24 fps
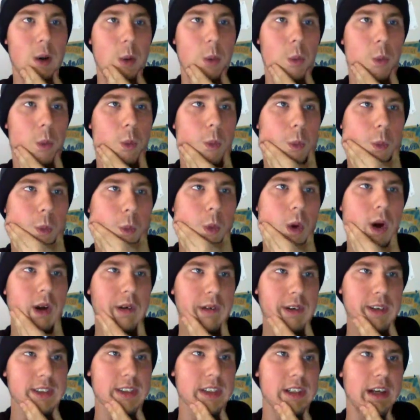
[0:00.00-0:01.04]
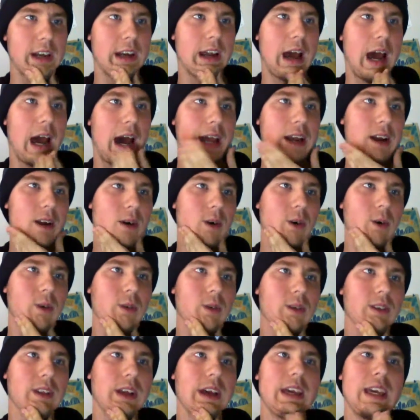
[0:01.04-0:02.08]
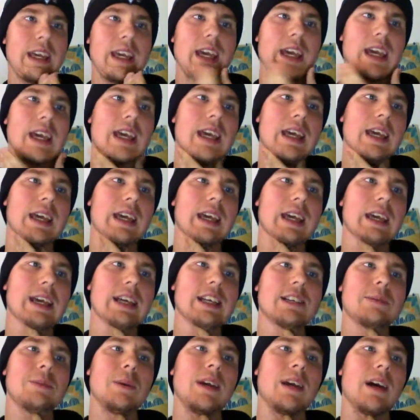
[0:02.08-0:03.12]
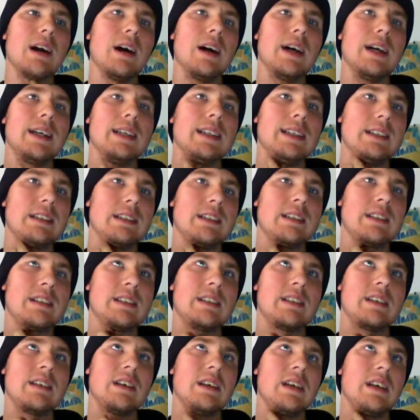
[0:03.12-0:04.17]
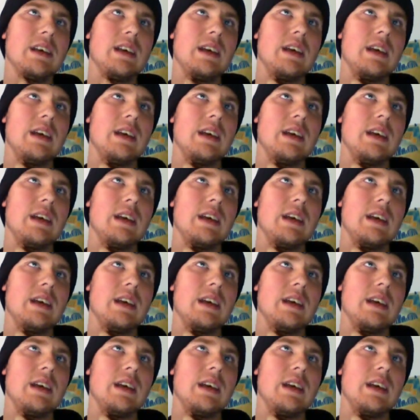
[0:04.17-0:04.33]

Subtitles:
One reason I don't like it is because,